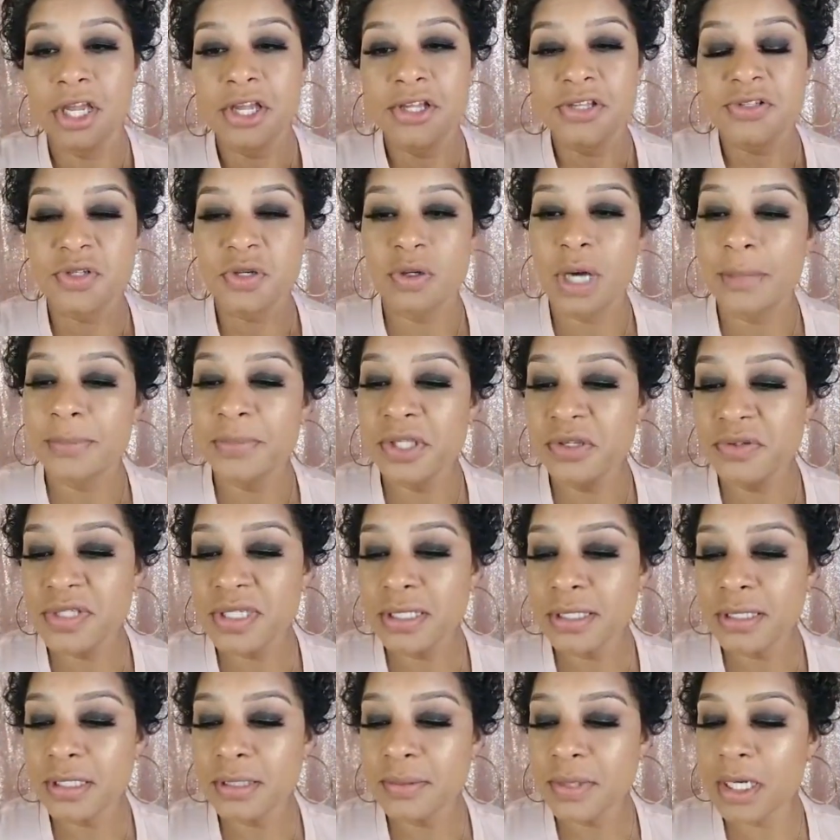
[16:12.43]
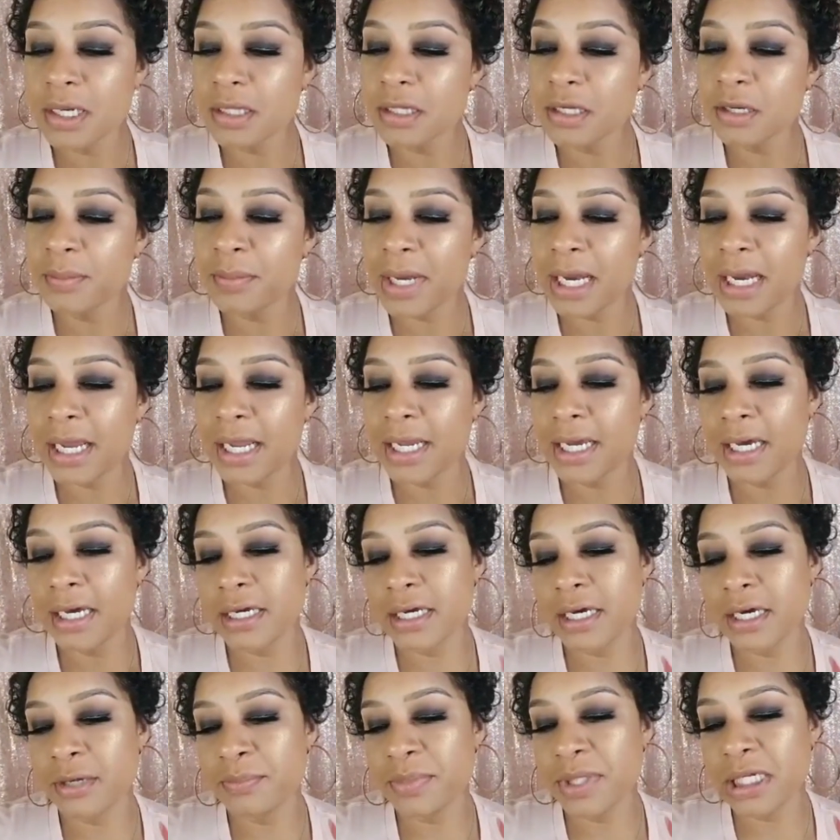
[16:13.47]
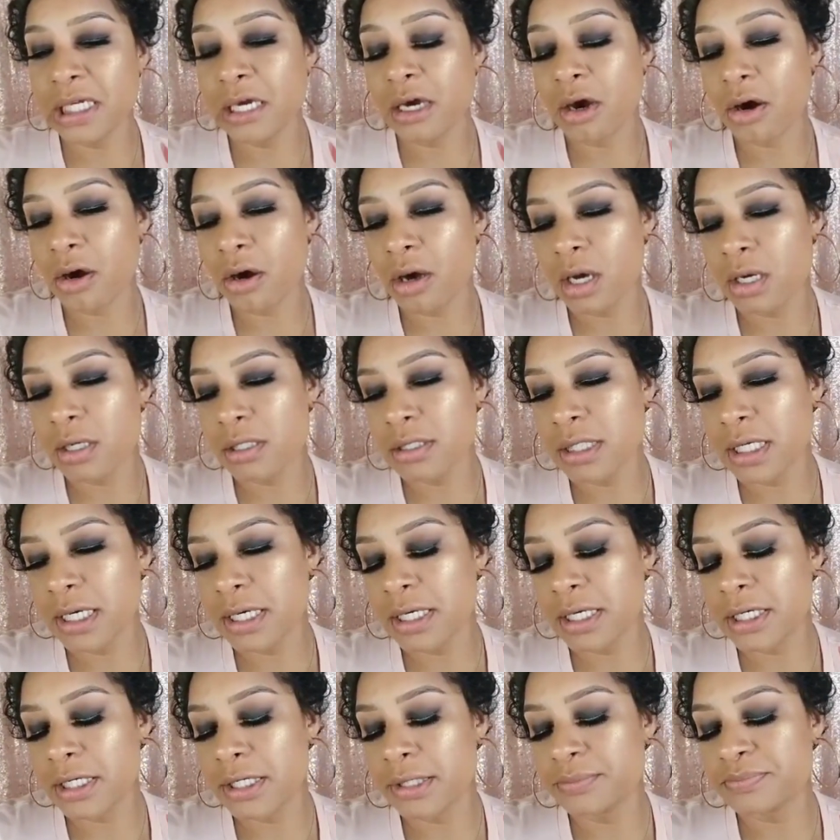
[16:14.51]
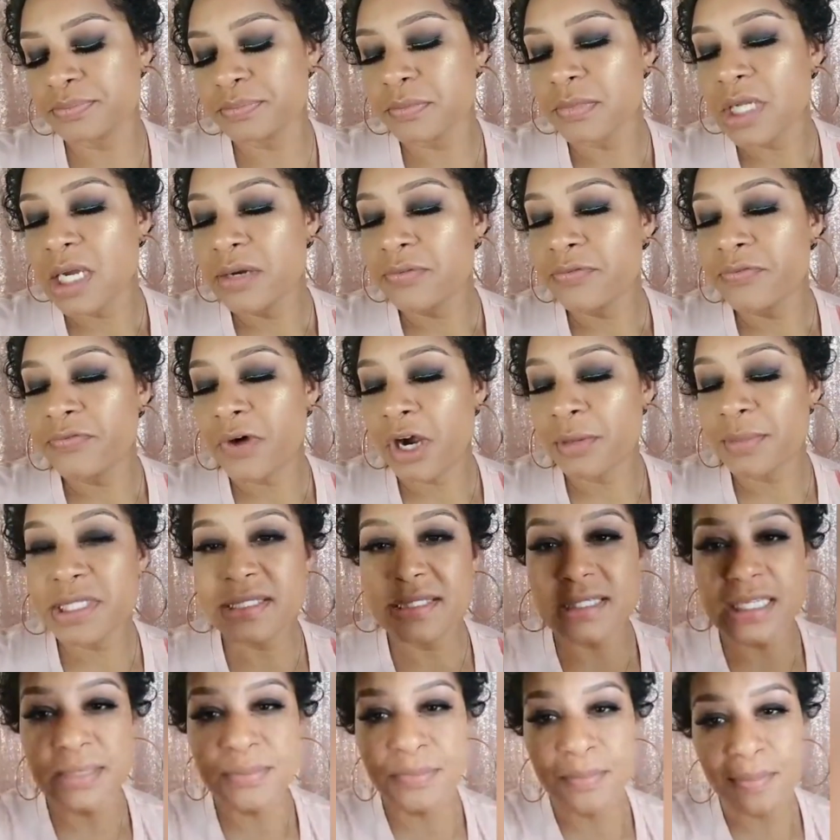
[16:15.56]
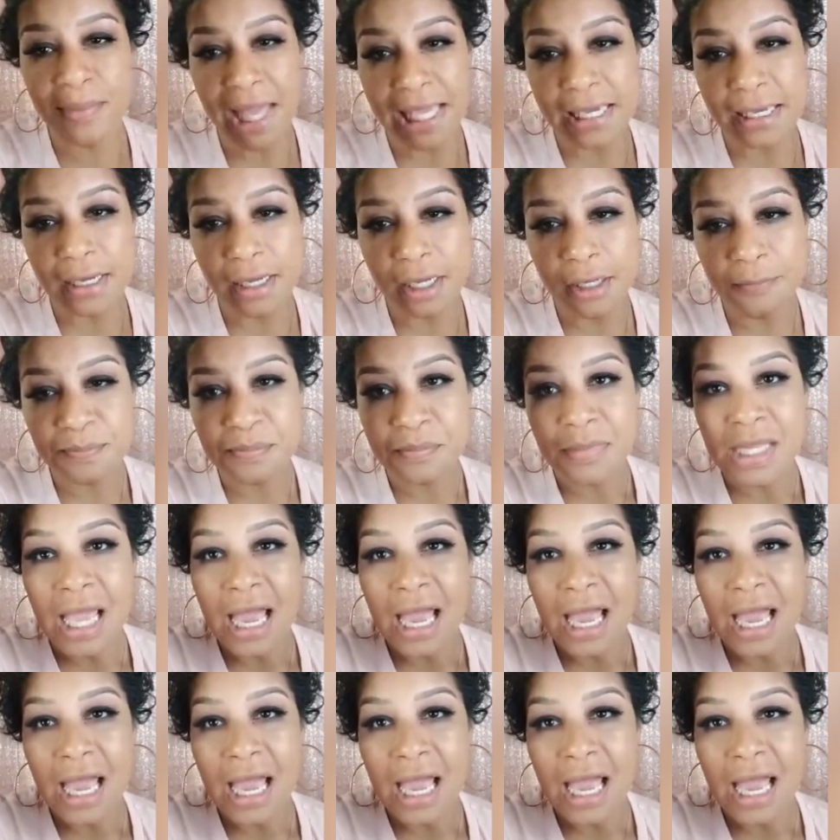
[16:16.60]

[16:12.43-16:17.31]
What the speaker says: So I'm using a lip color by a company called Pharmacy Makeup.